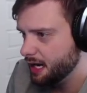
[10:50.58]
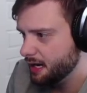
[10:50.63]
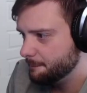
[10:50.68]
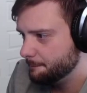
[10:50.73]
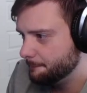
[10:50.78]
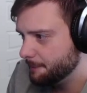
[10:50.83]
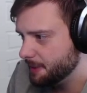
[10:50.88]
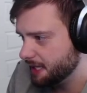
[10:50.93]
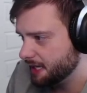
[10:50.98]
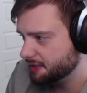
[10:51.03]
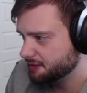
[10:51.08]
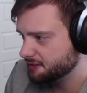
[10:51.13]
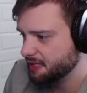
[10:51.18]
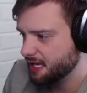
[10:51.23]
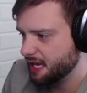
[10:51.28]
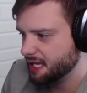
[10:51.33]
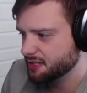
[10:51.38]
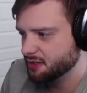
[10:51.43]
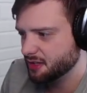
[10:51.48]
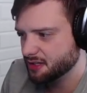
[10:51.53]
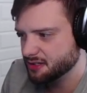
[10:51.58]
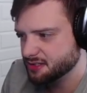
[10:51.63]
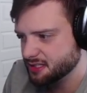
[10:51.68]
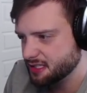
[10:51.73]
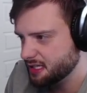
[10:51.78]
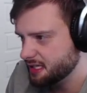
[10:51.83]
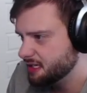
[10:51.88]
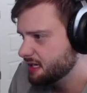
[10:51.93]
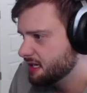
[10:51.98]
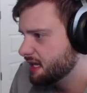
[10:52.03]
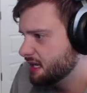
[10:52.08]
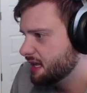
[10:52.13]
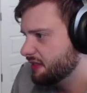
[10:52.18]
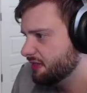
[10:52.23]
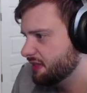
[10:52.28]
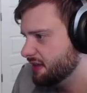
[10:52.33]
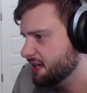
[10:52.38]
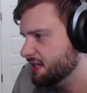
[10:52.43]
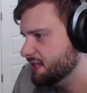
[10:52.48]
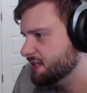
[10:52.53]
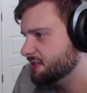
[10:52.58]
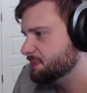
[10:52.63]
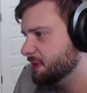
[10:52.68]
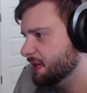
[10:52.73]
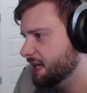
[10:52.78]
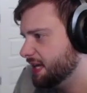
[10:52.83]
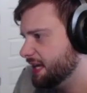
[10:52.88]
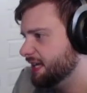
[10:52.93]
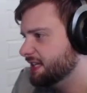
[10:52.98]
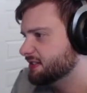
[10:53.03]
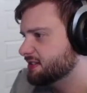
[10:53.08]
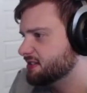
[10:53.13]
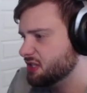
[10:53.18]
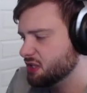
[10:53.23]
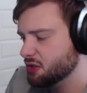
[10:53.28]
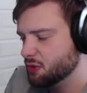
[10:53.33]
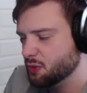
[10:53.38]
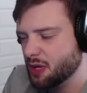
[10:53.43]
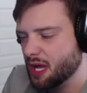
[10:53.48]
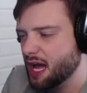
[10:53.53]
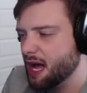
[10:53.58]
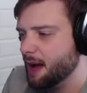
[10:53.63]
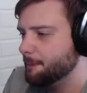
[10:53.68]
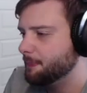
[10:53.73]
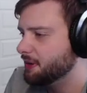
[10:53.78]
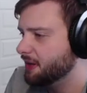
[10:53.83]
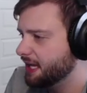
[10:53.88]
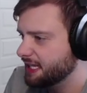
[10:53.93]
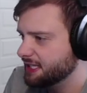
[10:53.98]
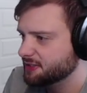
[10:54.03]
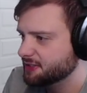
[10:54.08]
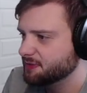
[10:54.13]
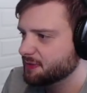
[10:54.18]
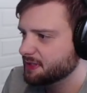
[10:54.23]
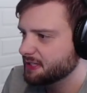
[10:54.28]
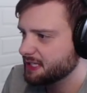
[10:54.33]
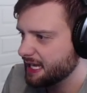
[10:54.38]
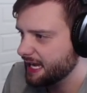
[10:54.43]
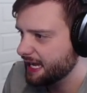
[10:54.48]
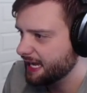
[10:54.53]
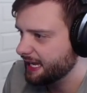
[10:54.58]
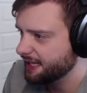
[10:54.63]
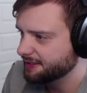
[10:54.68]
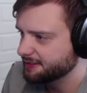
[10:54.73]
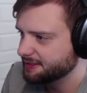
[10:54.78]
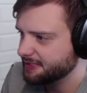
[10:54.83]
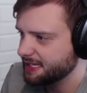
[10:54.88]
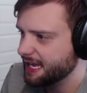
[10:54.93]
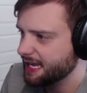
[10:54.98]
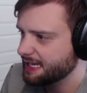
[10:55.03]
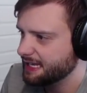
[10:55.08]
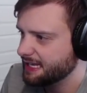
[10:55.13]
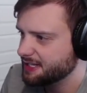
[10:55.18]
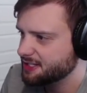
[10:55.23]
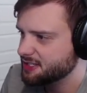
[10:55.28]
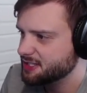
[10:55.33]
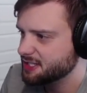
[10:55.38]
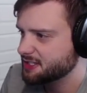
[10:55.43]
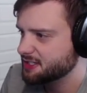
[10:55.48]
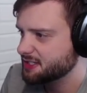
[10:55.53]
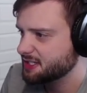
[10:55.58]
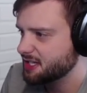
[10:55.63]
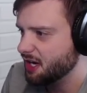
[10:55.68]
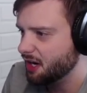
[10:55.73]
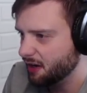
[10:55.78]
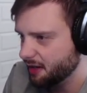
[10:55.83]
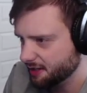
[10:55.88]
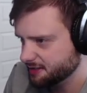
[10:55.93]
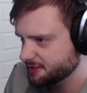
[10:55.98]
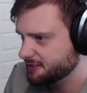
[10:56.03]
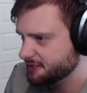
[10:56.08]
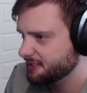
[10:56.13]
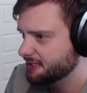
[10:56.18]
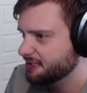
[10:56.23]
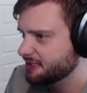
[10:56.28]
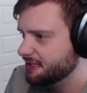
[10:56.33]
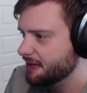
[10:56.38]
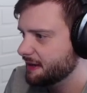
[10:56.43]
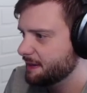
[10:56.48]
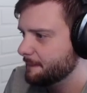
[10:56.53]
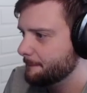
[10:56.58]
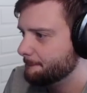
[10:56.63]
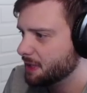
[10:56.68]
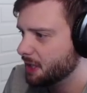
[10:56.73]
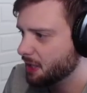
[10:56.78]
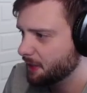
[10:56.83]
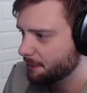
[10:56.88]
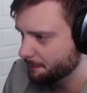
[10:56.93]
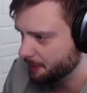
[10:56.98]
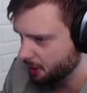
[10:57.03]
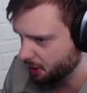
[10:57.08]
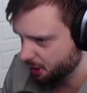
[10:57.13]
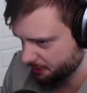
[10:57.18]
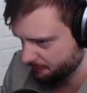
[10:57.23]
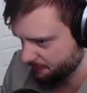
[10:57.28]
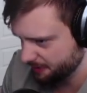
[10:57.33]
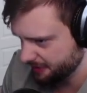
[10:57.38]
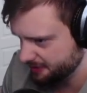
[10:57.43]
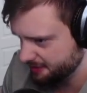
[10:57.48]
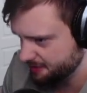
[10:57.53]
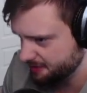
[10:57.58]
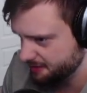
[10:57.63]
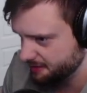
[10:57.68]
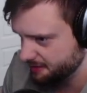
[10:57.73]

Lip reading: But yes, as you can see, these planes, you got planes for days, and it's just constant bombardment.